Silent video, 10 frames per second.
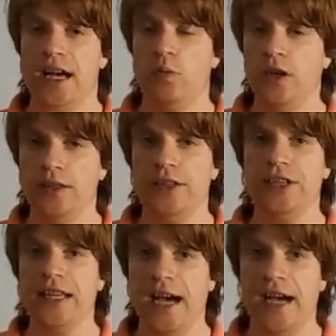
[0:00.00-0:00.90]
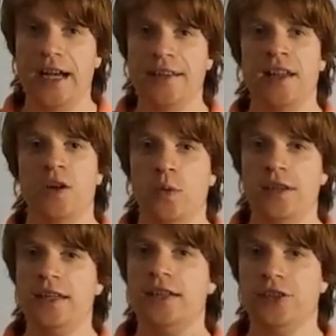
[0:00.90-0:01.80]
realistic heart
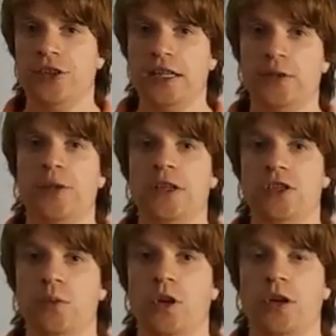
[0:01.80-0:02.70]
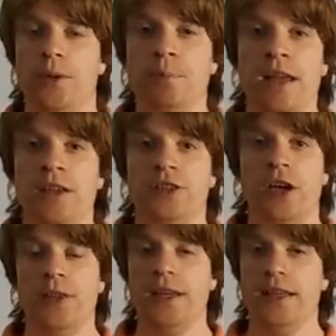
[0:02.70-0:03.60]
within the science fiction world.
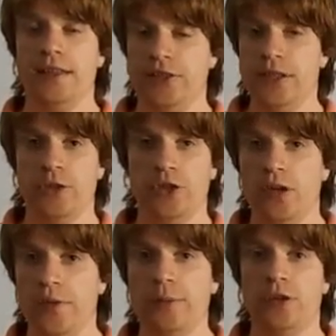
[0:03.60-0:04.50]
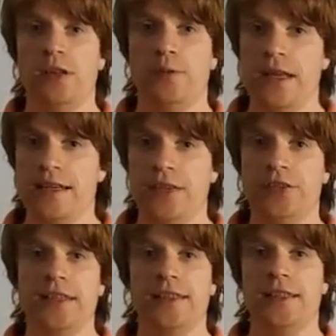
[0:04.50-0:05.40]
So the cinematography, absolutely
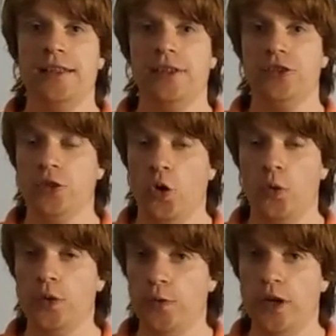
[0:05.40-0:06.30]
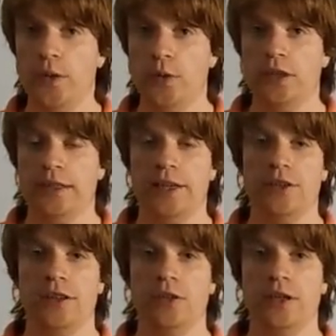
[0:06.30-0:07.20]
fantastic. The score was very well done.
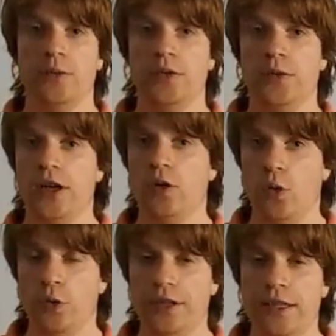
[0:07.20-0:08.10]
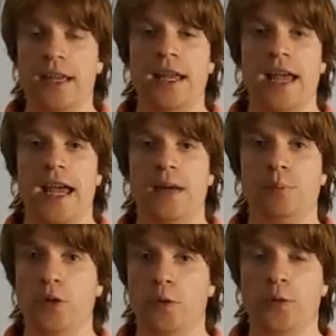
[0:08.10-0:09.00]
I thought it was very haunting and
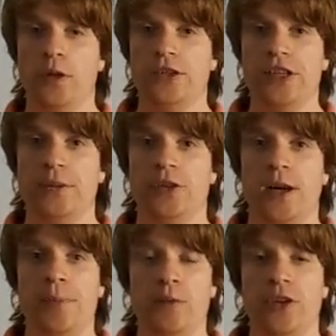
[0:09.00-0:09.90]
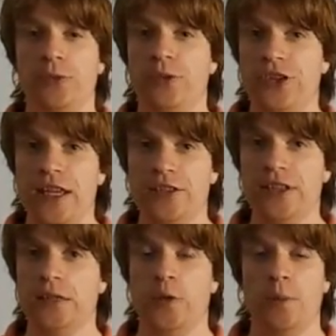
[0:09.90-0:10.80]
beautiful at the same time. There were some scenes in
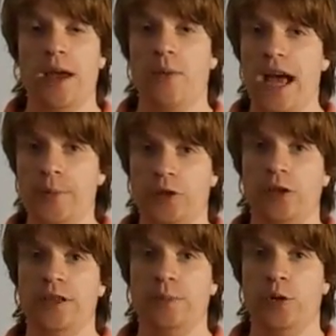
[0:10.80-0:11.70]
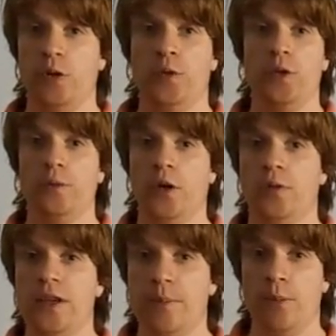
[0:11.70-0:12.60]
this film that were absolutely beautiful
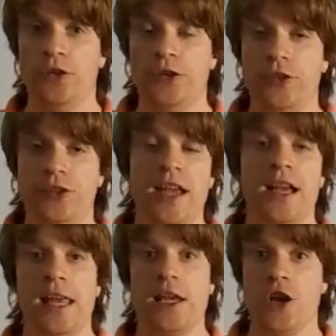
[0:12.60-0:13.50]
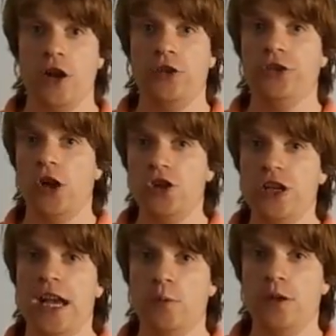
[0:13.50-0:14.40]
involving the monsters that you don't
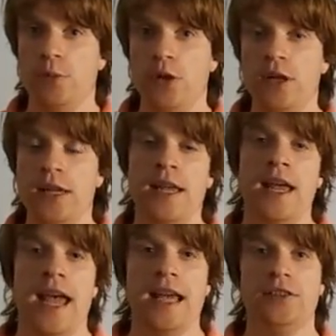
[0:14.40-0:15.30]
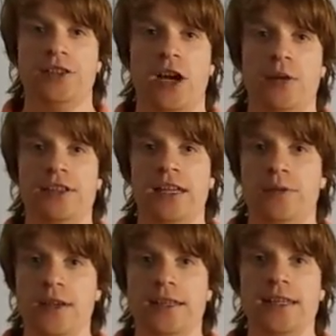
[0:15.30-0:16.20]
associate with beauty, and so it's
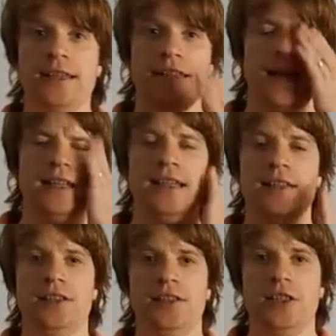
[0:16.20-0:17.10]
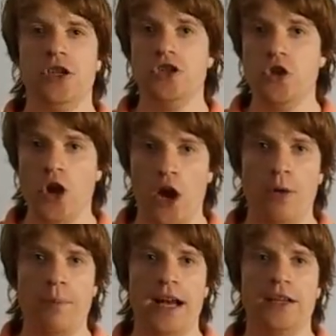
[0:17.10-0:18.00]
everything that is you
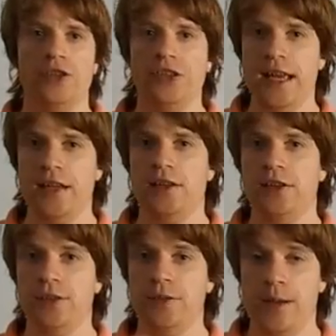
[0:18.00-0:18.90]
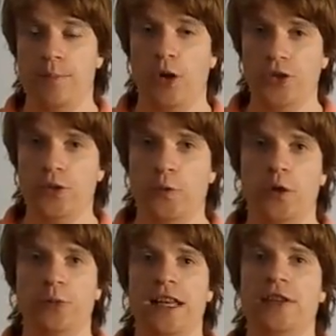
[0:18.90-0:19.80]
know about standard monster
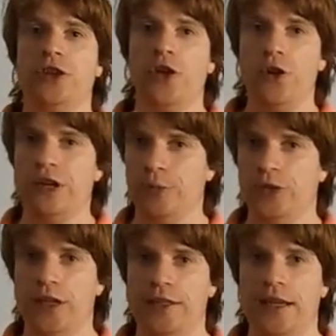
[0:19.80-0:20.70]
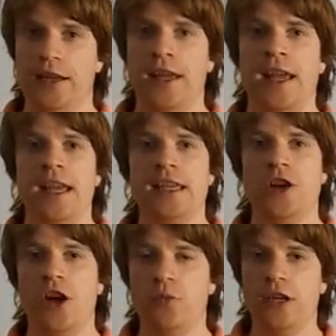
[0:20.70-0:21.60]
films, and it's turned upside down. You
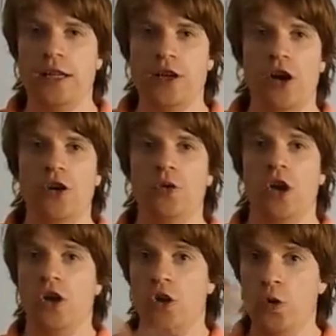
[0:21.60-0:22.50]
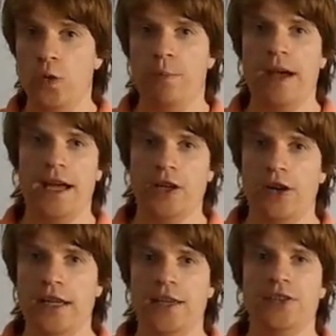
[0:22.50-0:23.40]
don't really know who the bad
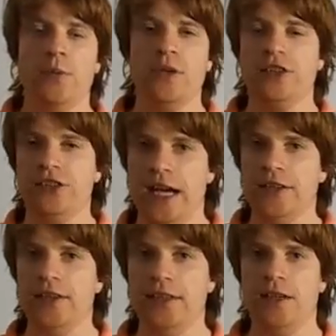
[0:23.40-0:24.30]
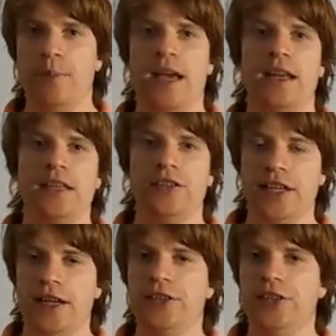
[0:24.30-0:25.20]
guy is, and when you start to think about it, it
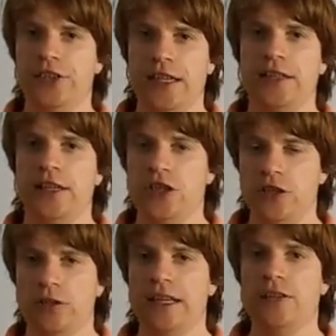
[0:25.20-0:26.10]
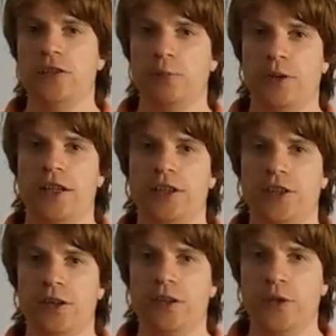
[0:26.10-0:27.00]
starts to send a chill down your spine.
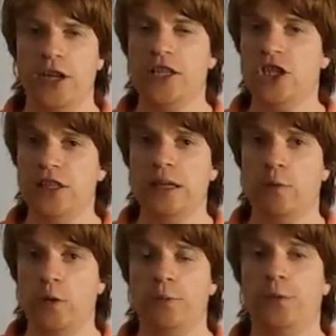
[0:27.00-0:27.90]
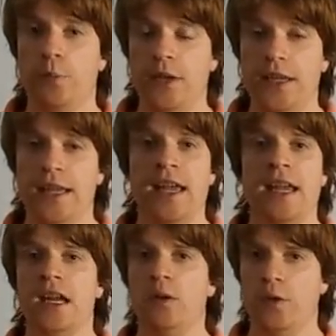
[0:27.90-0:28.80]
So it's a very chilling film for me
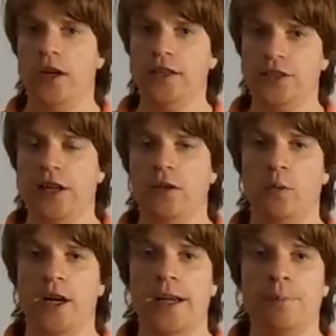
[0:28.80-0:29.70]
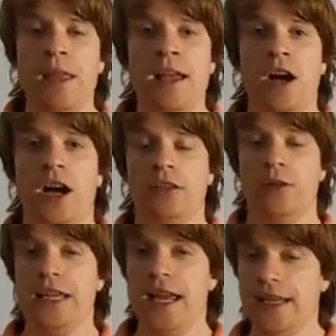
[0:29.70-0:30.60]
in a very subtle way. I
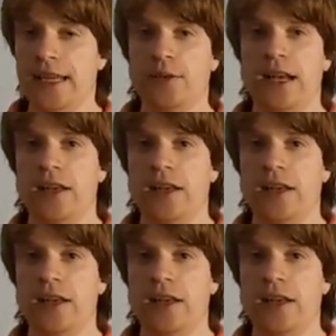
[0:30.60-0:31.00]
thought the ending,